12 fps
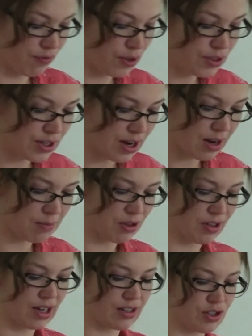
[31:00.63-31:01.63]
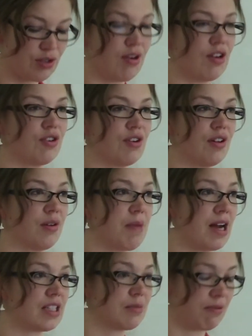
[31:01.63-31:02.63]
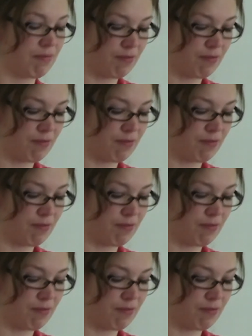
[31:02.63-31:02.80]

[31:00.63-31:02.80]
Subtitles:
first time you'll get a $200 maximum